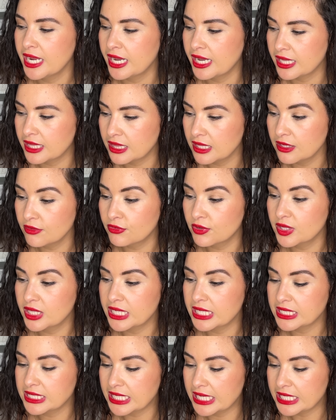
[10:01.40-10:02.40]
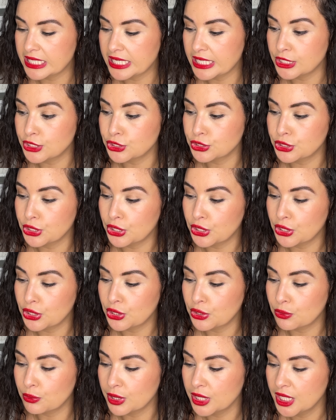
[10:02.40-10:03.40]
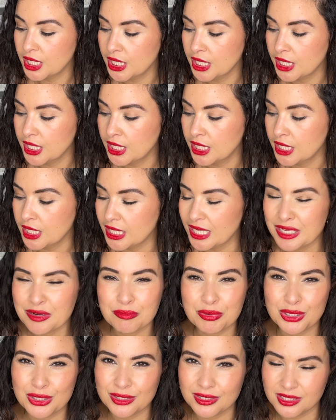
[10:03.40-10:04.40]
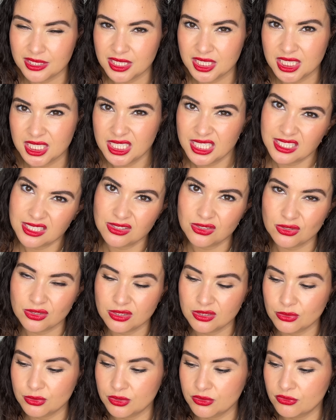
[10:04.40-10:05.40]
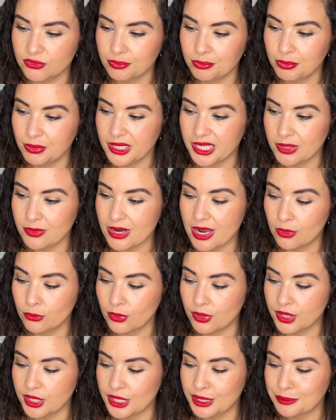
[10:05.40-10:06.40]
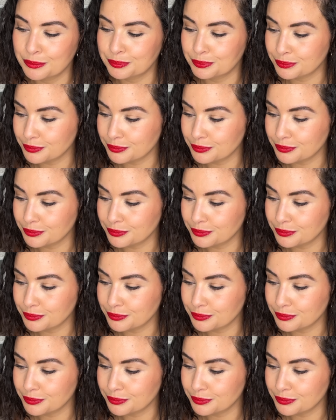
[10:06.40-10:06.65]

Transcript: I think for this, I need to go in person and just sort of play around with it.